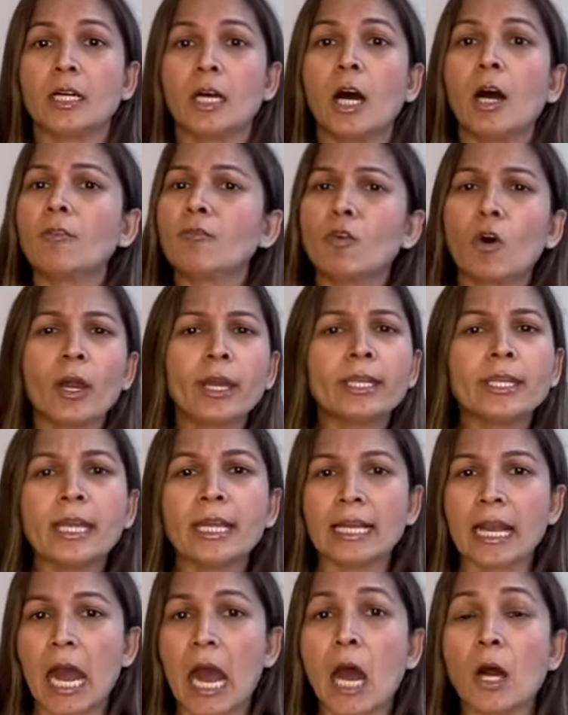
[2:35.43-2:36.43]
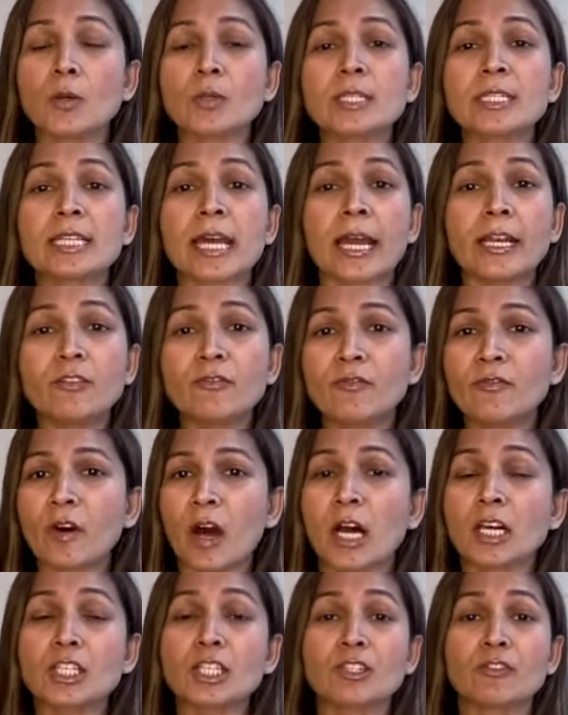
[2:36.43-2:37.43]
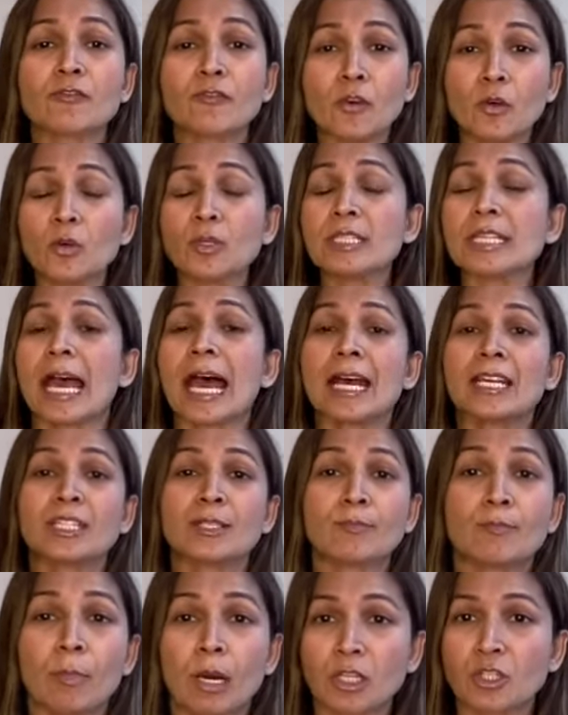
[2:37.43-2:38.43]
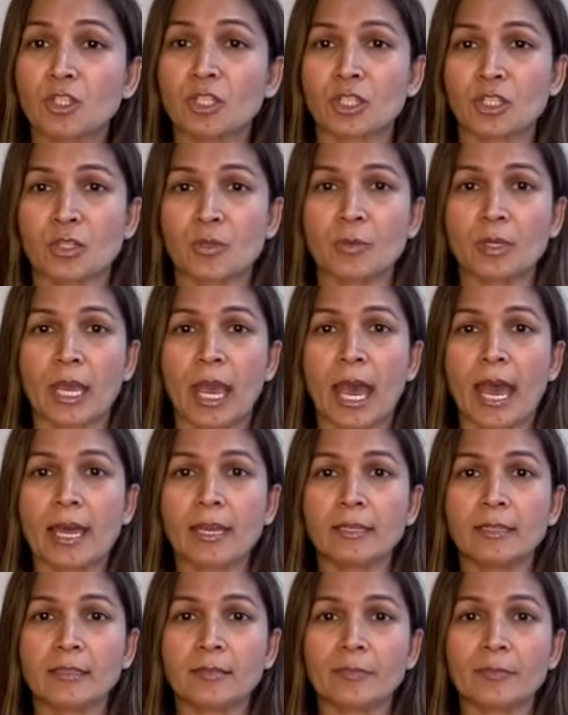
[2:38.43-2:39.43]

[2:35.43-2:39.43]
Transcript: avoiding outside fast foods as much as you can.